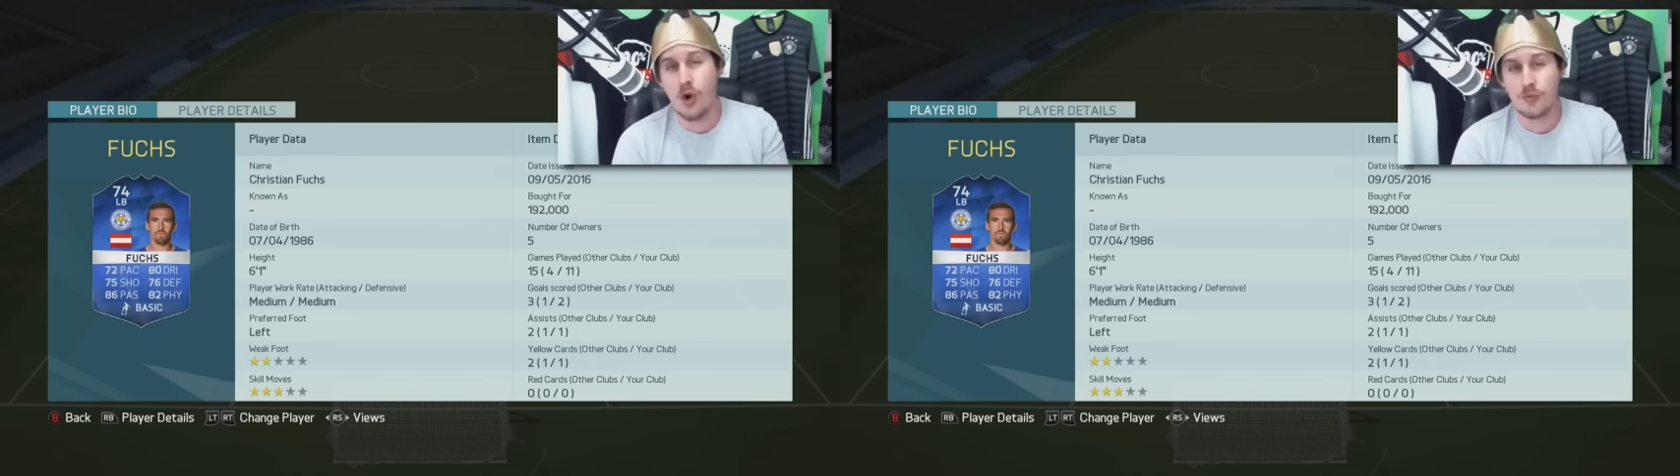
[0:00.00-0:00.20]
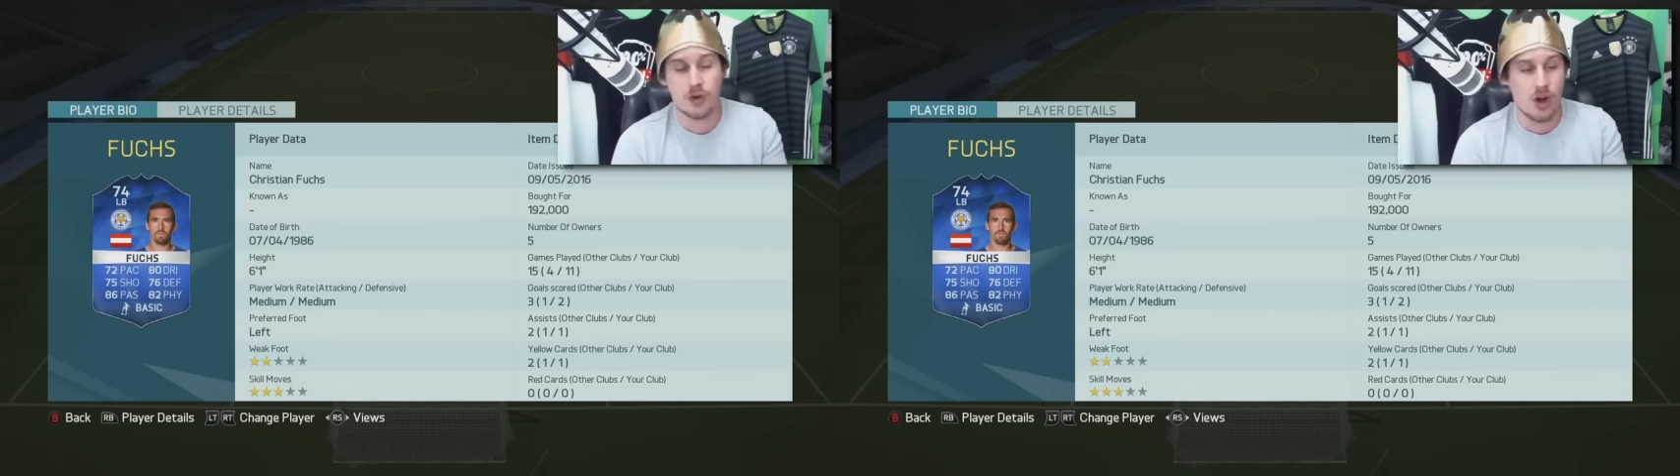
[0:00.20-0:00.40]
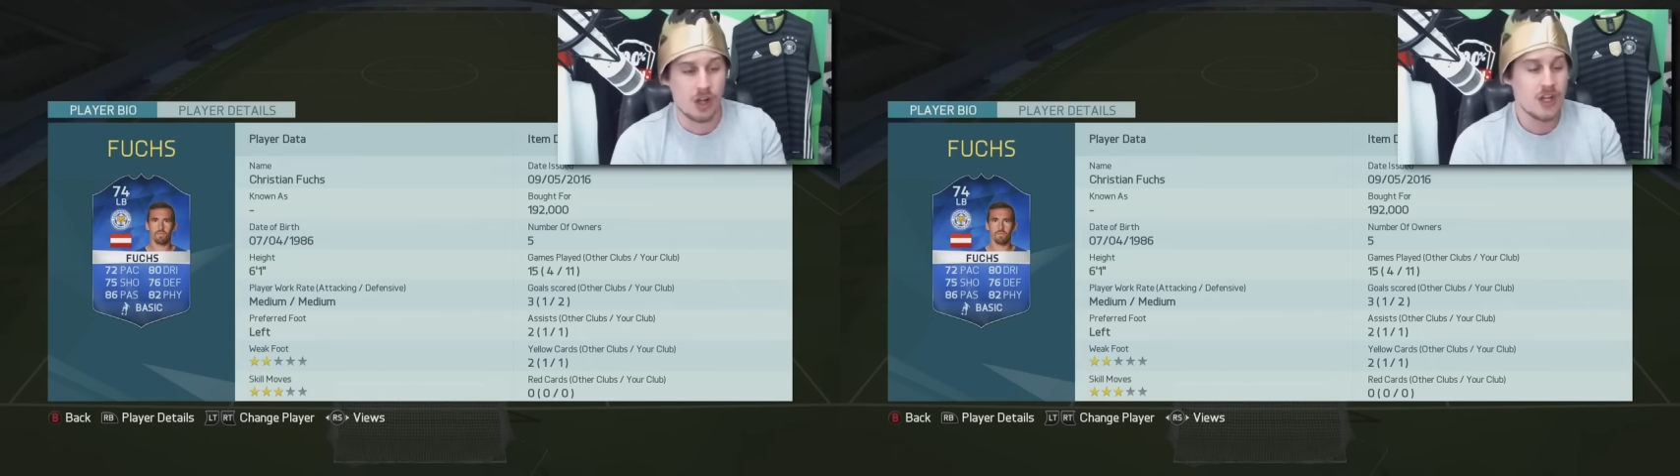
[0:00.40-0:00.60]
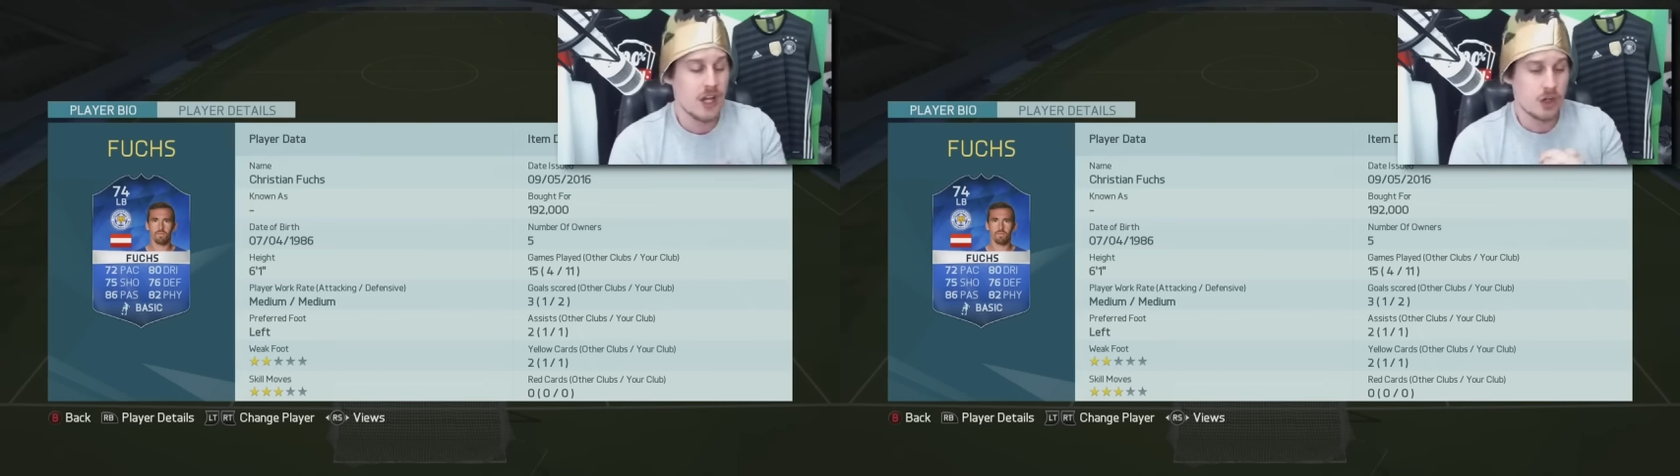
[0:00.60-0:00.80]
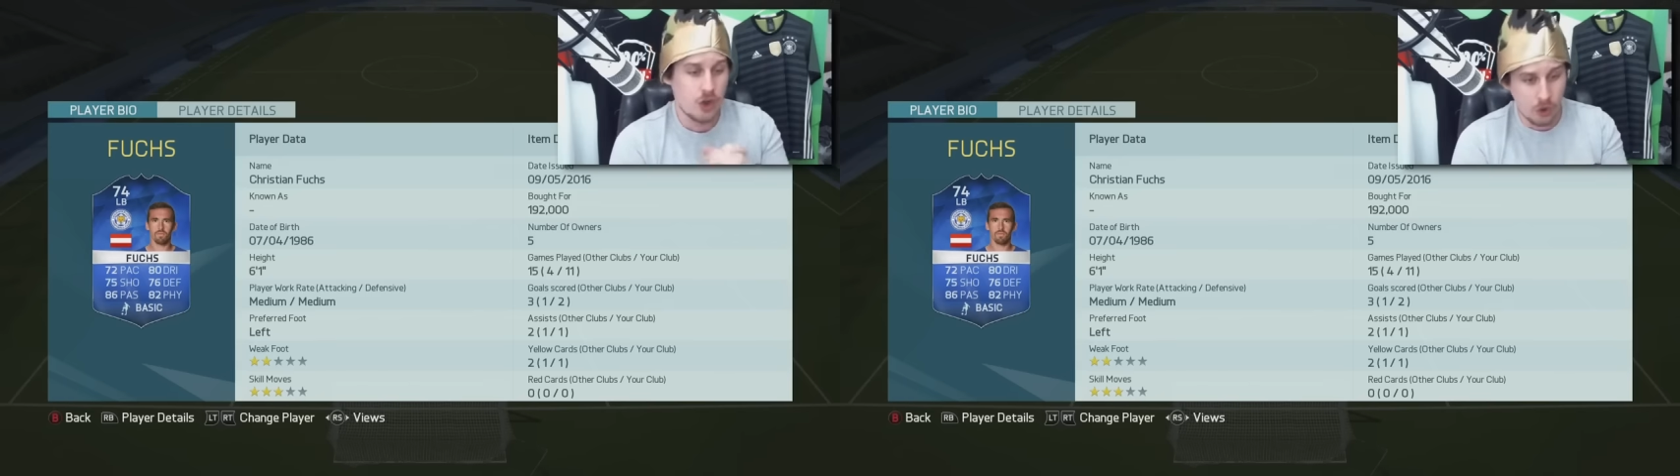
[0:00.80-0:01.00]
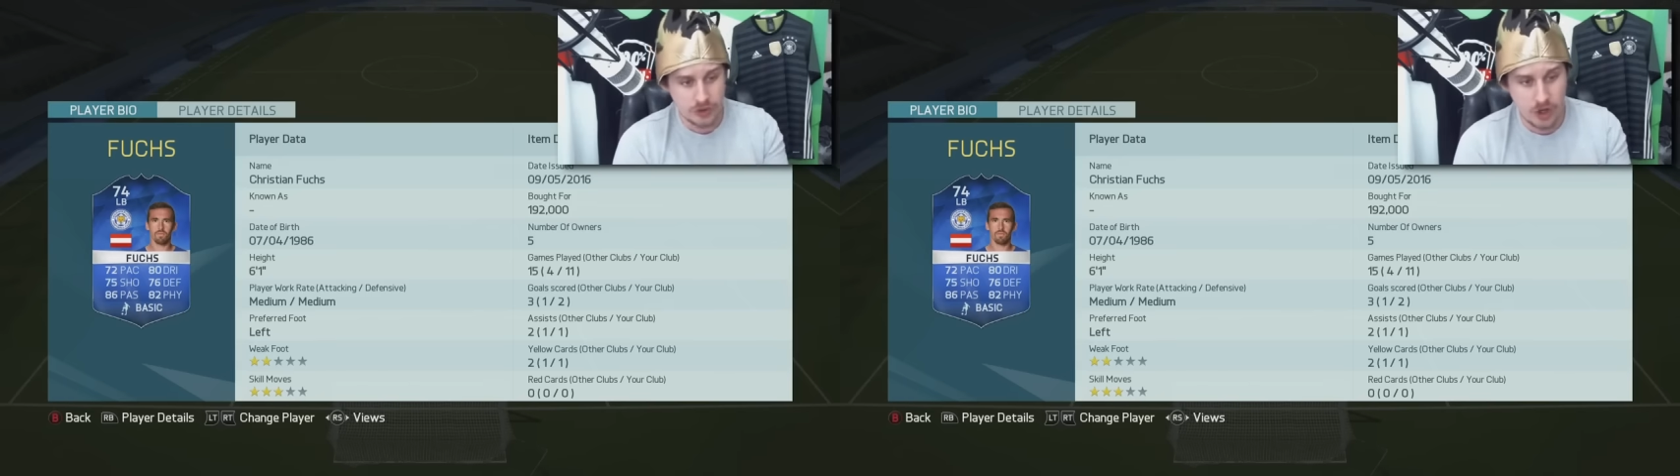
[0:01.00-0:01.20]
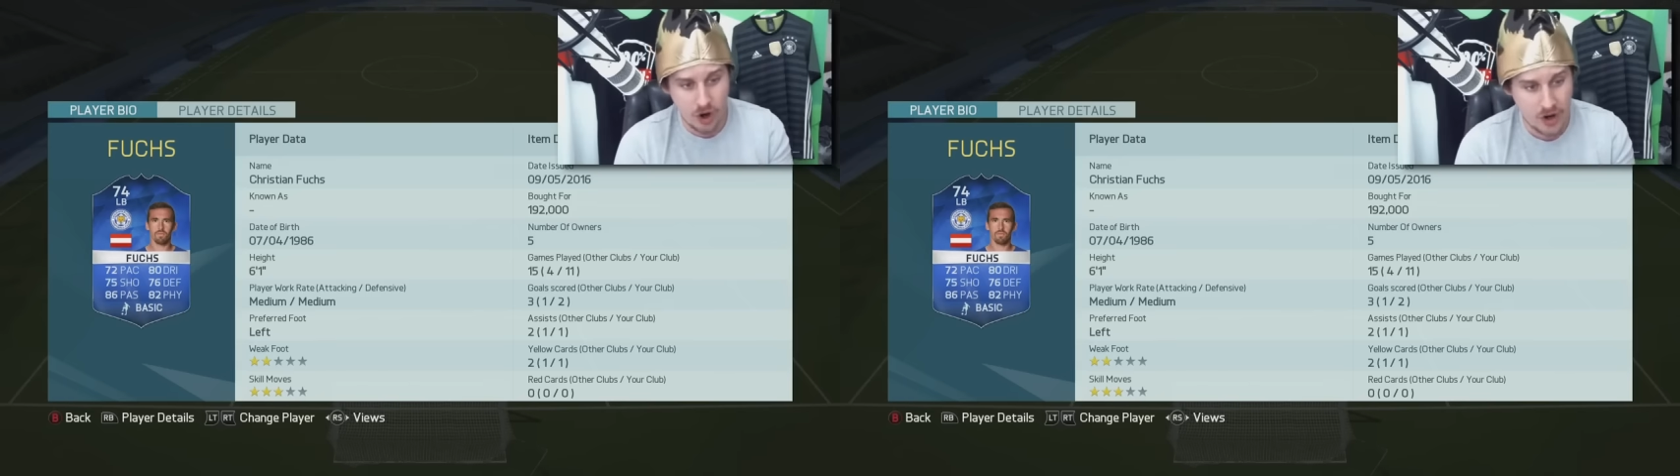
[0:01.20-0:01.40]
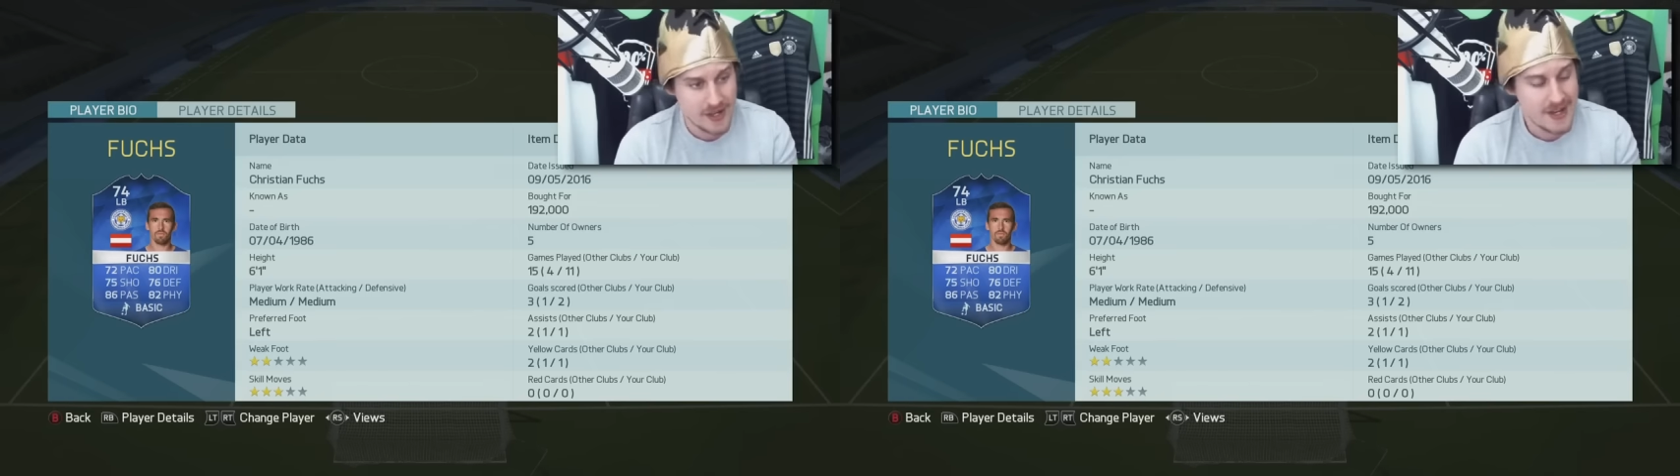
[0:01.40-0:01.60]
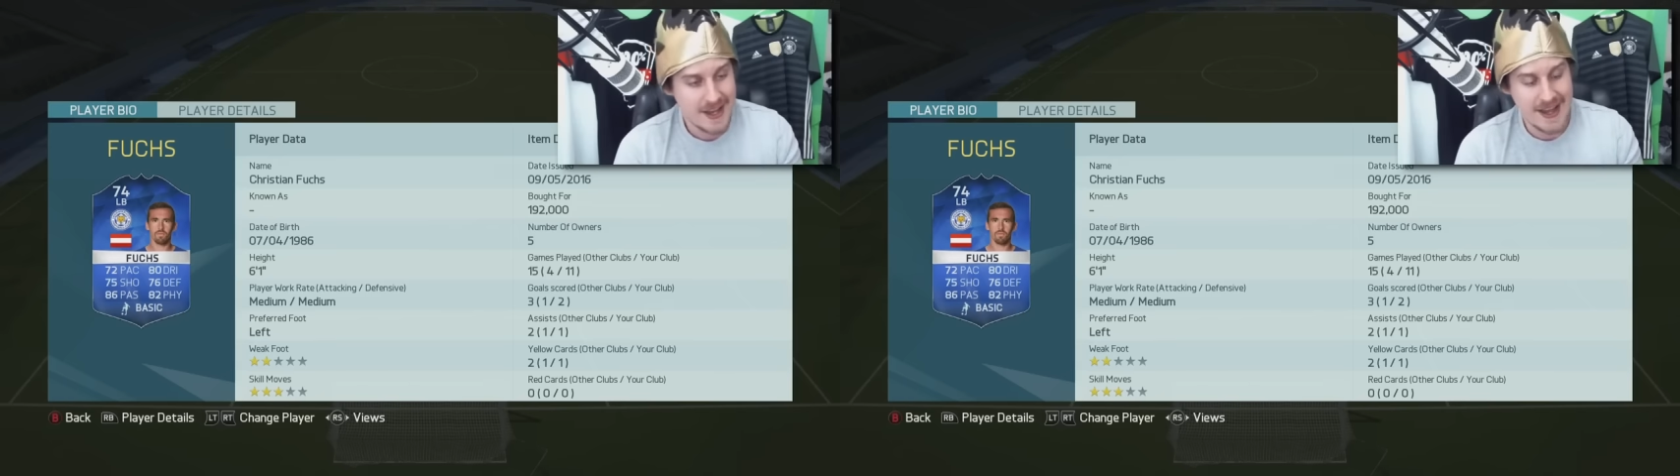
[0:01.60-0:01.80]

overall gold card.